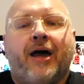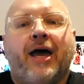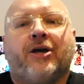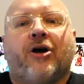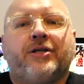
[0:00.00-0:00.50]

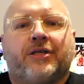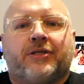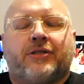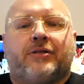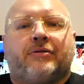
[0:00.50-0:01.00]
Hey guys,
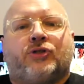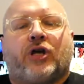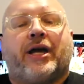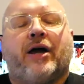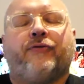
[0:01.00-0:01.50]
it's
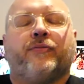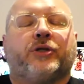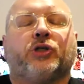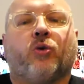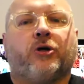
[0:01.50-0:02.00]
JR from the
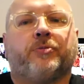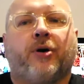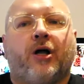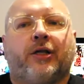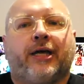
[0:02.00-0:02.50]
To Watch
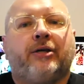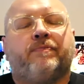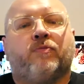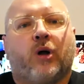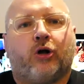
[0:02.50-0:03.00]
pile
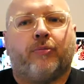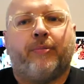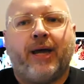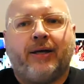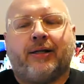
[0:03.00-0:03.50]
again. Welcome
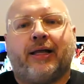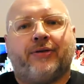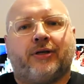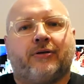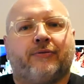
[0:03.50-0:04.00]
back. Glad
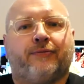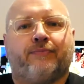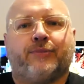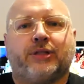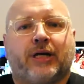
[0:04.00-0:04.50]
that you've
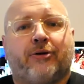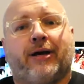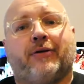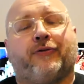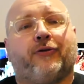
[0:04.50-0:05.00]
stuck
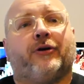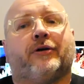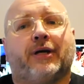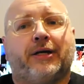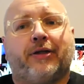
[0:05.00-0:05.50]
around for
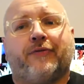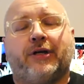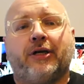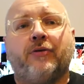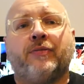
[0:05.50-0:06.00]
another
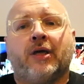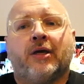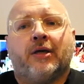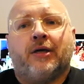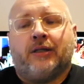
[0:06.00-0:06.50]
video.
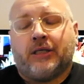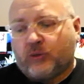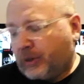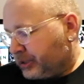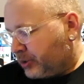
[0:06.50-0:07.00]

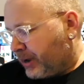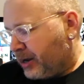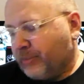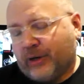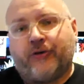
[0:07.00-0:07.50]
This one's about
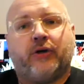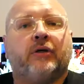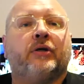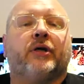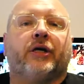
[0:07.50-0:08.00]
a bit of
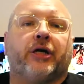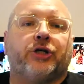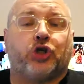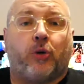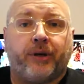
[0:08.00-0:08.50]
a
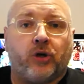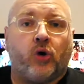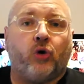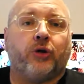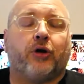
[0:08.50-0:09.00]
shopping
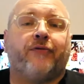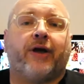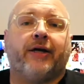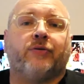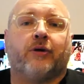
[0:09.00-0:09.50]
haul that I've
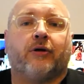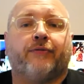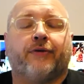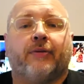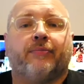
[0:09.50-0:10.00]
had where
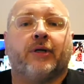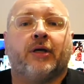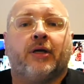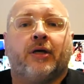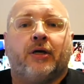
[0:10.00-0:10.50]
I've
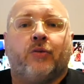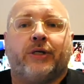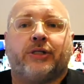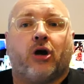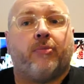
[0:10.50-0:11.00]

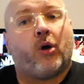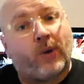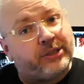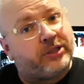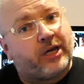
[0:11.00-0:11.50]
went to go and buy
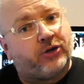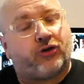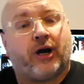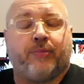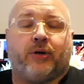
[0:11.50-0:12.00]
one
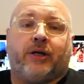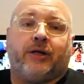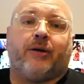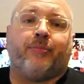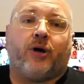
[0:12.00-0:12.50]
soundtrack, but I ended
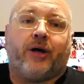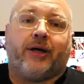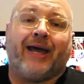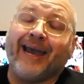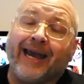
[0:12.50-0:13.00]
up buying
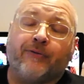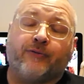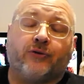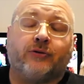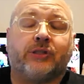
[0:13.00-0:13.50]
a
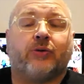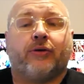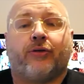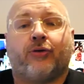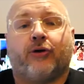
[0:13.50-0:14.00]
handful, so I
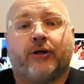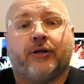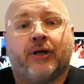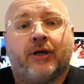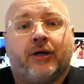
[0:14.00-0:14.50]
thought
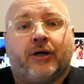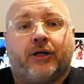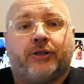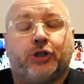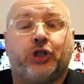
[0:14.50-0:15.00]

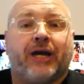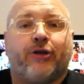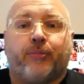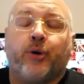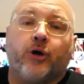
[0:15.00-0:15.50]
I'd share
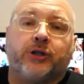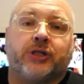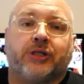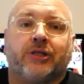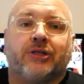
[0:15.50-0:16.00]
the
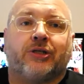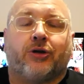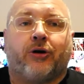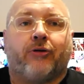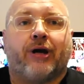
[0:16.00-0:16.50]
purchases that
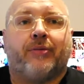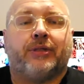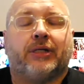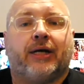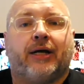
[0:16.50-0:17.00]
I
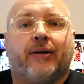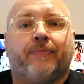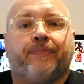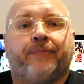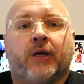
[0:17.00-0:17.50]
grabbed.
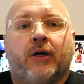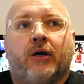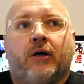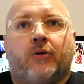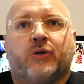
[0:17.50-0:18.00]
I
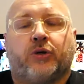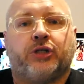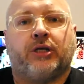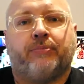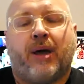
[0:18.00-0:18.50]
was
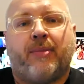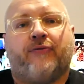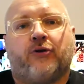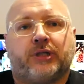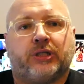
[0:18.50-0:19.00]
watching Batman
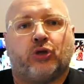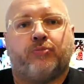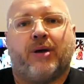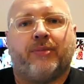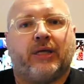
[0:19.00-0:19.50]
vs
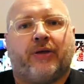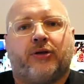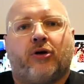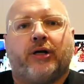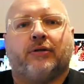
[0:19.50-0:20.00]
Superman the other
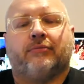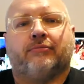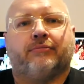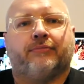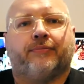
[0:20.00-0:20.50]
night, and
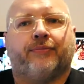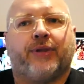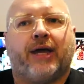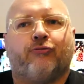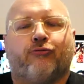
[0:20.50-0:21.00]

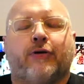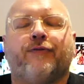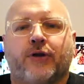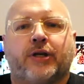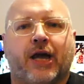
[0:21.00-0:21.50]
that
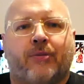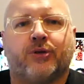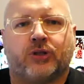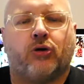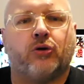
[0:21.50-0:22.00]
riff that
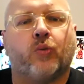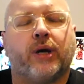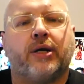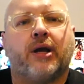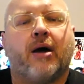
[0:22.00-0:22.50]
comes on
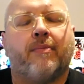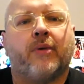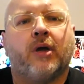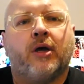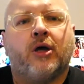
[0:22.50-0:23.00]
when
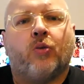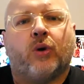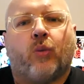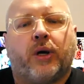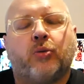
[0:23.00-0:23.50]

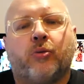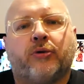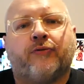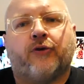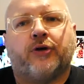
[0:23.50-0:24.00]
Wonder
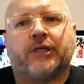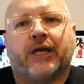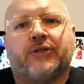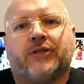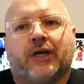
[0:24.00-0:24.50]
Woman first
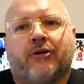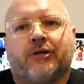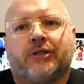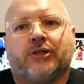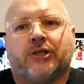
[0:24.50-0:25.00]
gets there
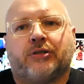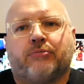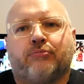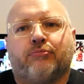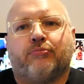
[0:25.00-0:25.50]
is just
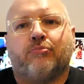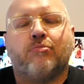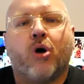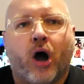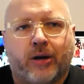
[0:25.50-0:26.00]

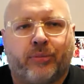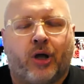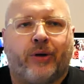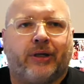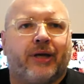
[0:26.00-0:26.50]

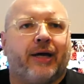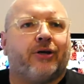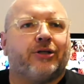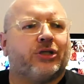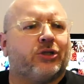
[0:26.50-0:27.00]
mind-blowing. And
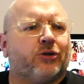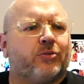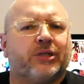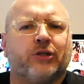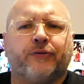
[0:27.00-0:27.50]
I just thought to
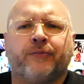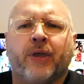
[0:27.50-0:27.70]
myself,